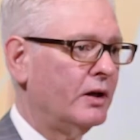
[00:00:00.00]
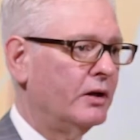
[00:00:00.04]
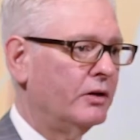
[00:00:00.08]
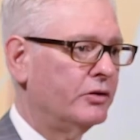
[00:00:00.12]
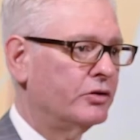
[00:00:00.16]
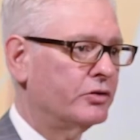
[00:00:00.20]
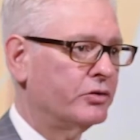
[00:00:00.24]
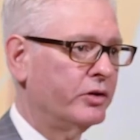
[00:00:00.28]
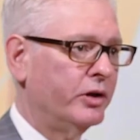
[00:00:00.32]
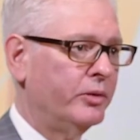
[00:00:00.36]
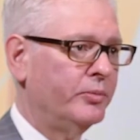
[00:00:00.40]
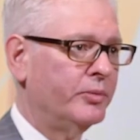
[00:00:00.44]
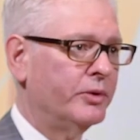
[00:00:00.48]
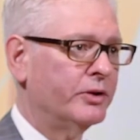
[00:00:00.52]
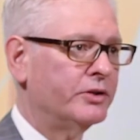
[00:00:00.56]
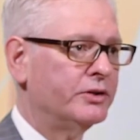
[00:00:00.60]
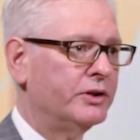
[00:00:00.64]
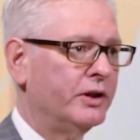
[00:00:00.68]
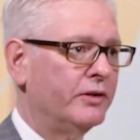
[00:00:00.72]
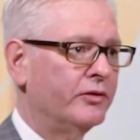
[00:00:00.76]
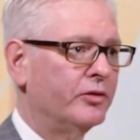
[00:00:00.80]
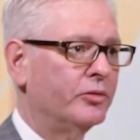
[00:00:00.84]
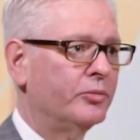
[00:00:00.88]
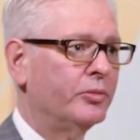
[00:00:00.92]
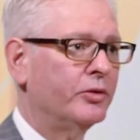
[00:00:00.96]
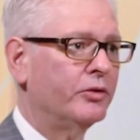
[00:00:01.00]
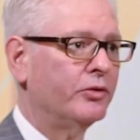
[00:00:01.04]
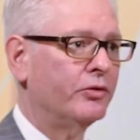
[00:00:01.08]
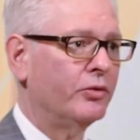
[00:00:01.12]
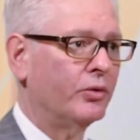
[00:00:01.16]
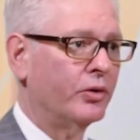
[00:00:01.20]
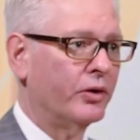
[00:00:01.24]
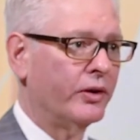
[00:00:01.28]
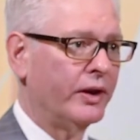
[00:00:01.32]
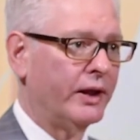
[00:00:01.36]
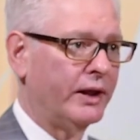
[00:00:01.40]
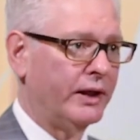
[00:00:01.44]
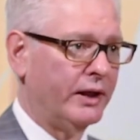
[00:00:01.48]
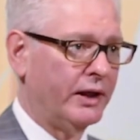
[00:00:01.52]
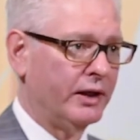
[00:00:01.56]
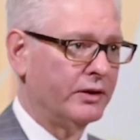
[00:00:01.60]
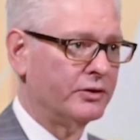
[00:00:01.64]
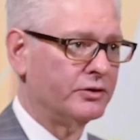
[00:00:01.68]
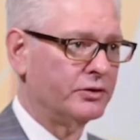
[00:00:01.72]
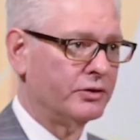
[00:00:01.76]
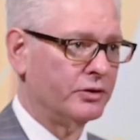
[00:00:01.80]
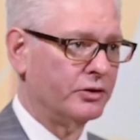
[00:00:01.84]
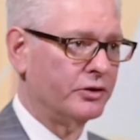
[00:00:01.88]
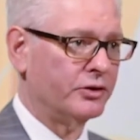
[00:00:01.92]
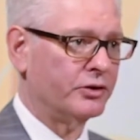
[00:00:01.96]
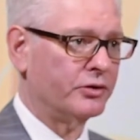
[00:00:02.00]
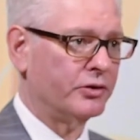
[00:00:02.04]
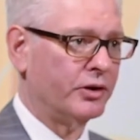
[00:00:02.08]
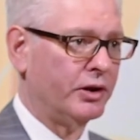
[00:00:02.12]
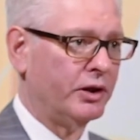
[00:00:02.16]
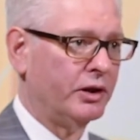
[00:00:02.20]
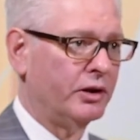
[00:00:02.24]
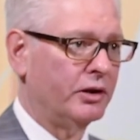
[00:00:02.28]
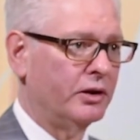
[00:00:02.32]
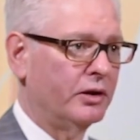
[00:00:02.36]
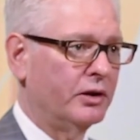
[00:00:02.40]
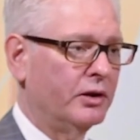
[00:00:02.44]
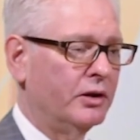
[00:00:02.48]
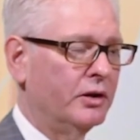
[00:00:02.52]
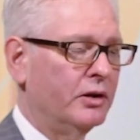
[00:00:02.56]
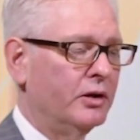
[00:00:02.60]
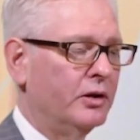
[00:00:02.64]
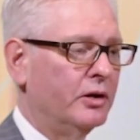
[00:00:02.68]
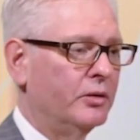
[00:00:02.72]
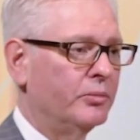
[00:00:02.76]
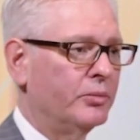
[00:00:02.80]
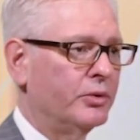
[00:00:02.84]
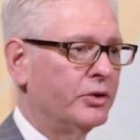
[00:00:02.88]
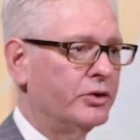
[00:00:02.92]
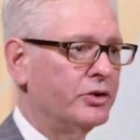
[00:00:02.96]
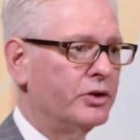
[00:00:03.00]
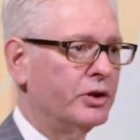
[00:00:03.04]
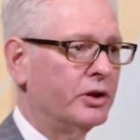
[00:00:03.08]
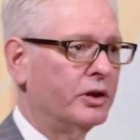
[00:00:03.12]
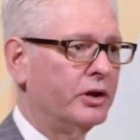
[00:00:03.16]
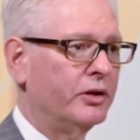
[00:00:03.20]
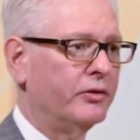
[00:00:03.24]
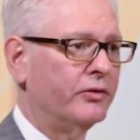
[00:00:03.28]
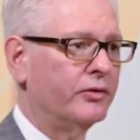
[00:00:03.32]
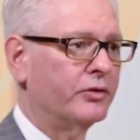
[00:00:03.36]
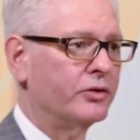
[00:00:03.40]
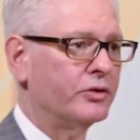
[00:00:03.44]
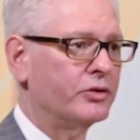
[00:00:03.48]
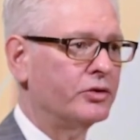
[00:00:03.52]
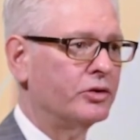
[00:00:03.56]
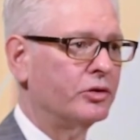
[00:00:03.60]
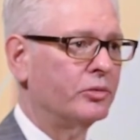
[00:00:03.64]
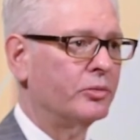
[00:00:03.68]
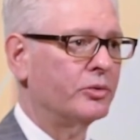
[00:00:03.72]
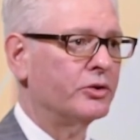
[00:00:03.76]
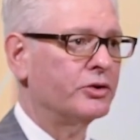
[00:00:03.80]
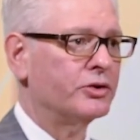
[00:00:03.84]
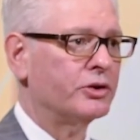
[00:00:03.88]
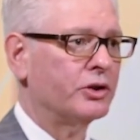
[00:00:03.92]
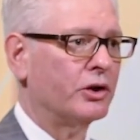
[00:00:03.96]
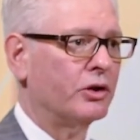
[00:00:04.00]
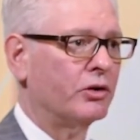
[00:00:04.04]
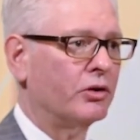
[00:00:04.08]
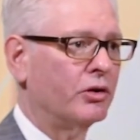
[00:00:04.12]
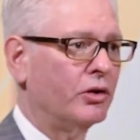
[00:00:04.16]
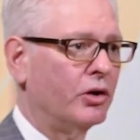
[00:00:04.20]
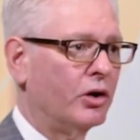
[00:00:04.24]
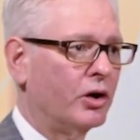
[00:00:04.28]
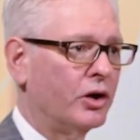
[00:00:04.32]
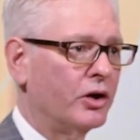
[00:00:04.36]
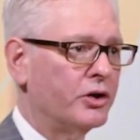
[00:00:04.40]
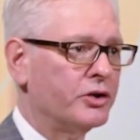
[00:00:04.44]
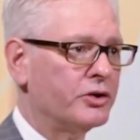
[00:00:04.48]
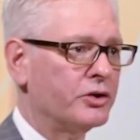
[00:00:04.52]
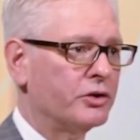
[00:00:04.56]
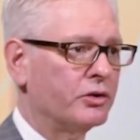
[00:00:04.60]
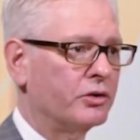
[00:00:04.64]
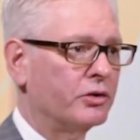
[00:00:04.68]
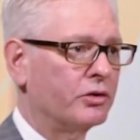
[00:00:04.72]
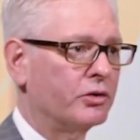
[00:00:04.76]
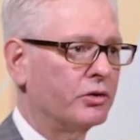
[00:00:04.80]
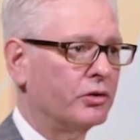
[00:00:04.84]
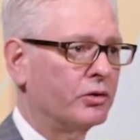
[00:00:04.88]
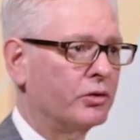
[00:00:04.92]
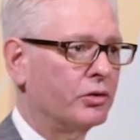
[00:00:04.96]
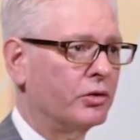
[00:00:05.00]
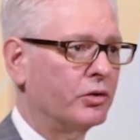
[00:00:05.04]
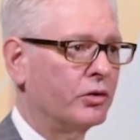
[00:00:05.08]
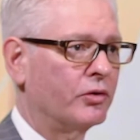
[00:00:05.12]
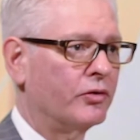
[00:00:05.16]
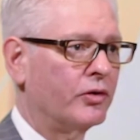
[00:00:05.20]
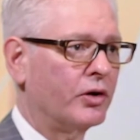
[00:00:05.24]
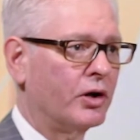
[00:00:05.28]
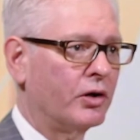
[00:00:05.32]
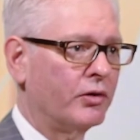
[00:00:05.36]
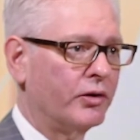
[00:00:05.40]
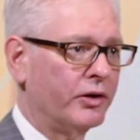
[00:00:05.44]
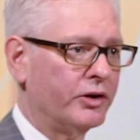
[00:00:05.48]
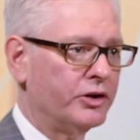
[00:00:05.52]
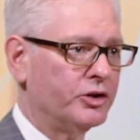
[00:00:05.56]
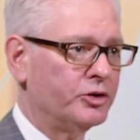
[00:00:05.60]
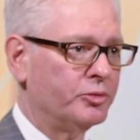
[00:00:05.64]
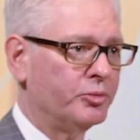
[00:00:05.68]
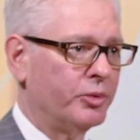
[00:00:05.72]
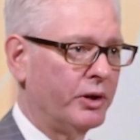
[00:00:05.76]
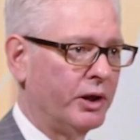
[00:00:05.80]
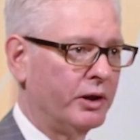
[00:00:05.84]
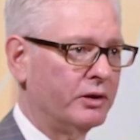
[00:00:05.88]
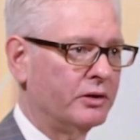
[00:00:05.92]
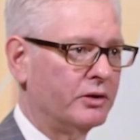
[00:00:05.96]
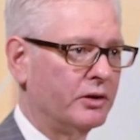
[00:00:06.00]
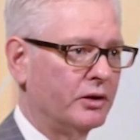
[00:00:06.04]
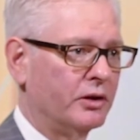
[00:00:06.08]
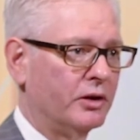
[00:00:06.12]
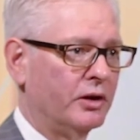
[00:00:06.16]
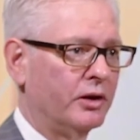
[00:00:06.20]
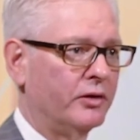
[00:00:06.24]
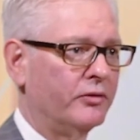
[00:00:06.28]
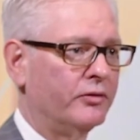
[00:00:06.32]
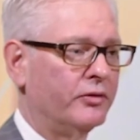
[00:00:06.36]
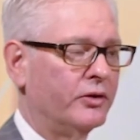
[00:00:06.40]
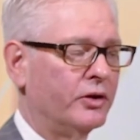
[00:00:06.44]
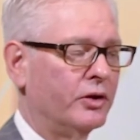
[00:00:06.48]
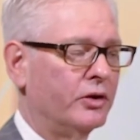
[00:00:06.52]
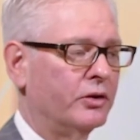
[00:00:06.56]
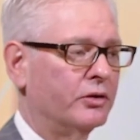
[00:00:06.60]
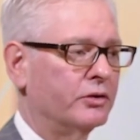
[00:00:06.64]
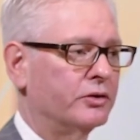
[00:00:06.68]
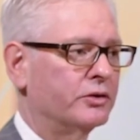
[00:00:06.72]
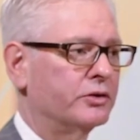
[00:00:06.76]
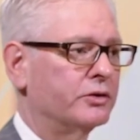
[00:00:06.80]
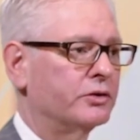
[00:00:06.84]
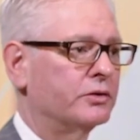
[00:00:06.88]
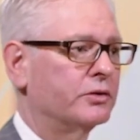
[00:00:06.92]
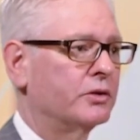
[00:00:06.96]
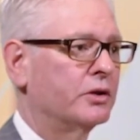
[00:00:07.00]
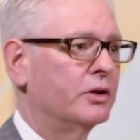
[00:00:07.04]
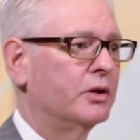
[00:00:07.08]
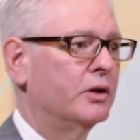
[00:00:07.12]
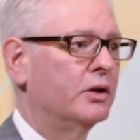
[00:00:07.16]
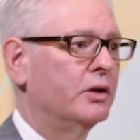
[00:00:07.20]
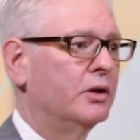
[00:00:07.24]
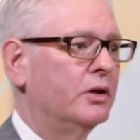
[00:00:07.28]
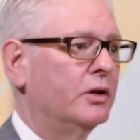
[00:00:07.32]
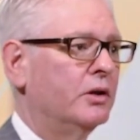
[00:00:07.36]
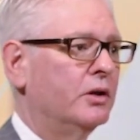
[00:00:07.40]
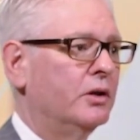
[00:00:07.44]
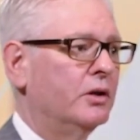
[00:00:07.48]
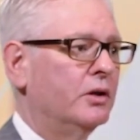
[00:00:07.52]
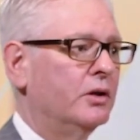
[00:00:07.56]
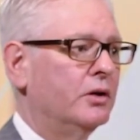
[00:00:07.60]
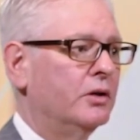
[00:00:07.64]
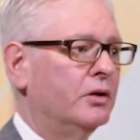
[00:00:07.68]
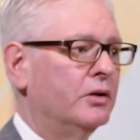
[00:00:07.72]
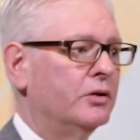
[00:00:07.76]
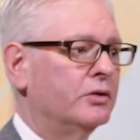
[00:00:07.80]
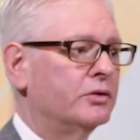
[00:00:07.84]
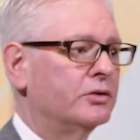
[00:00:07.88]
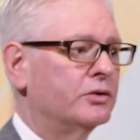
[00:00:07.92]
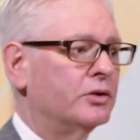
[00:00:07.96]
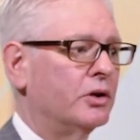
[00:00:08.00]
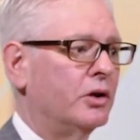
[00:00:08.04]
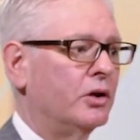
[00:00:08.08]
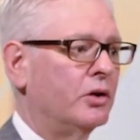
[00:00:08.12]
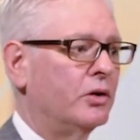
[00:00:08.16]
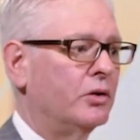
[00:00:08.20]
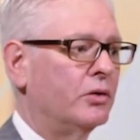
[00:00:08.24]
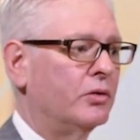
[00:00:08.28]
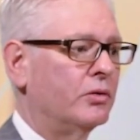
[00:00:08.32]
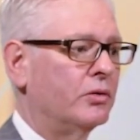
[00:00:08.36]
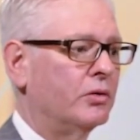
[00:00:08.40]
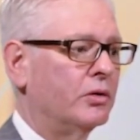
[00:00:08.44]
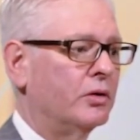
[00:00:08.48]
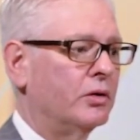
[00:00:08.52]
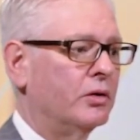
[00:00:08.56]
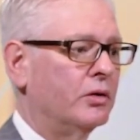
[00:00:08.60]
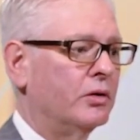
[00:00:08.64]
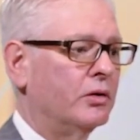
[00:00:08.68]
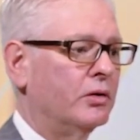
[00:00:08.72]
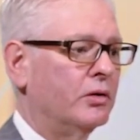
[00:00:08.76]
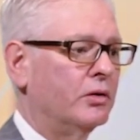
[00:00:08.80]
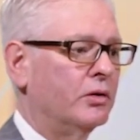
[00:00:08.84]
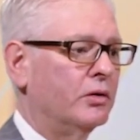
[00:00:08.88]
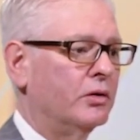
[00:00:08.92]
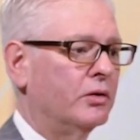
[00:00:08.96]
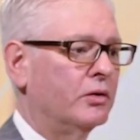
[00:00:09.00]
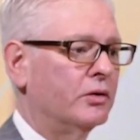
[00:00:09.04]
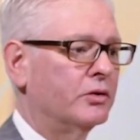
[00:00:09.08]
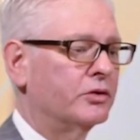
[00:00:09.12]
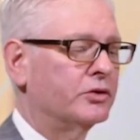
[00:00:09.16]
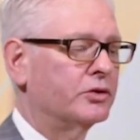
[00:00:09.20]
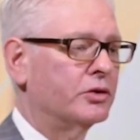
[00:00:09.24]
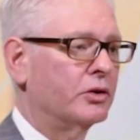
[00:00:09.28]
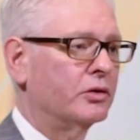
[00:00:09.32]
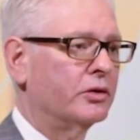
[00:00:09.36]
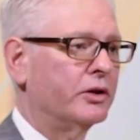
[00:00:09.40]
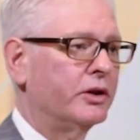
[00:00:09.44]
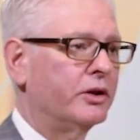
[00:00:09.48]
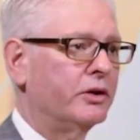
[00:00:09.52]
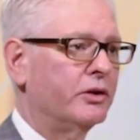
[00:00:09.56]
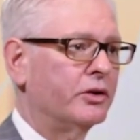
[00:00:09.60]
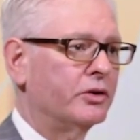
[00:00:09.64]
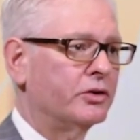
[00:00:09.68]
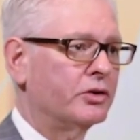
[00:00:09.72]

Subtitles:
treatments even before they get surgery, particularly for tumors that are larger or have already spread to the lymph nodes. So certainly the